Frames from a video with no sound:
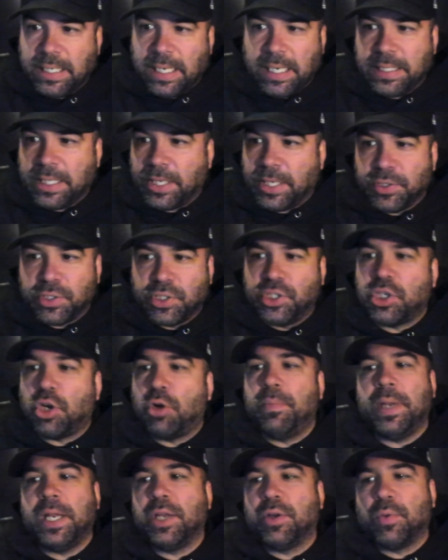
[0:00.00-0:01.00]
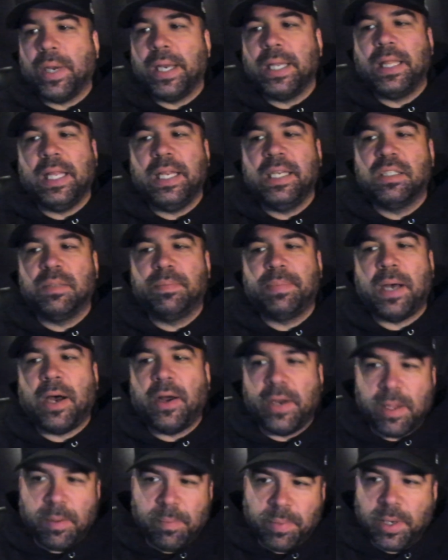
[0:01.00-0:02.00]
there's so many great things about
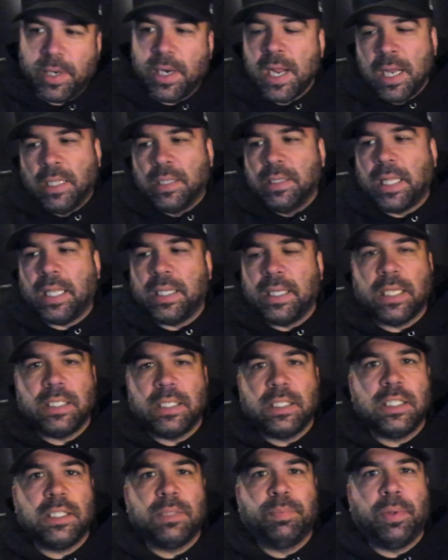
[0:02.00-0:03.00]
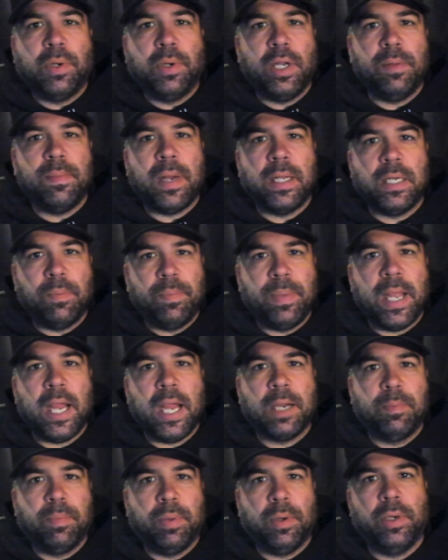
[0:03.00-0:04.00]
him. But let's just put him on the
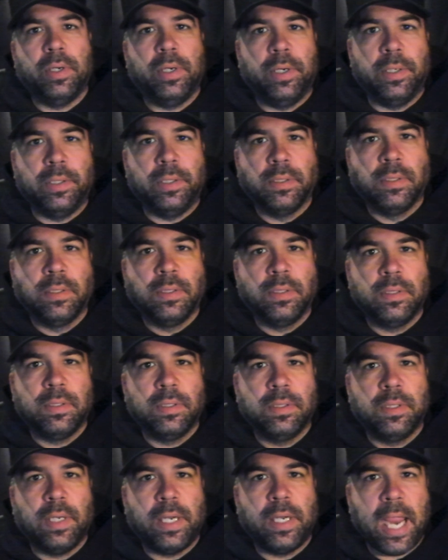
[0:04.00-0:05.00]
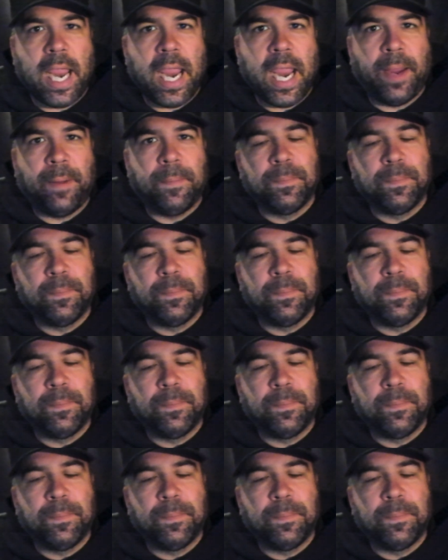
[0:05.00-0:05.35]
back burner, okay?